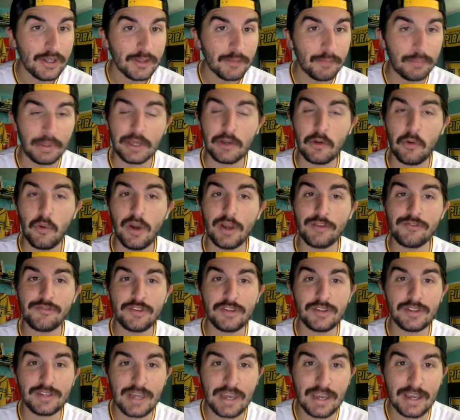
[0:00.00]
Big
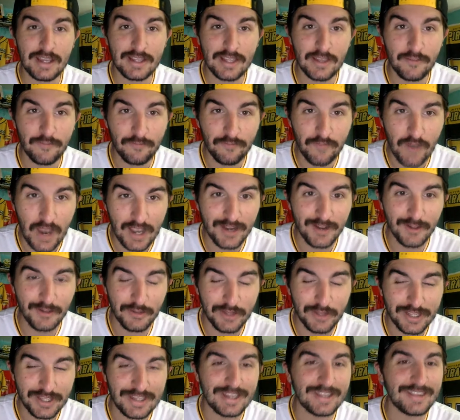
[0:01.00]
question, can they
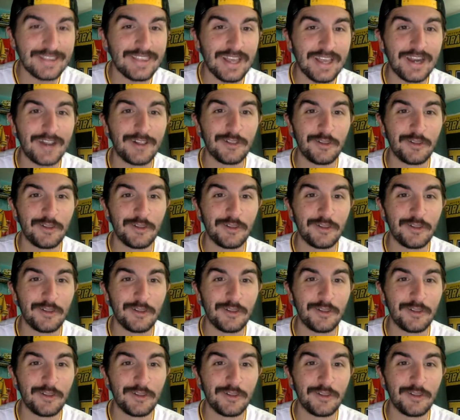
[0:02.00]
finally get that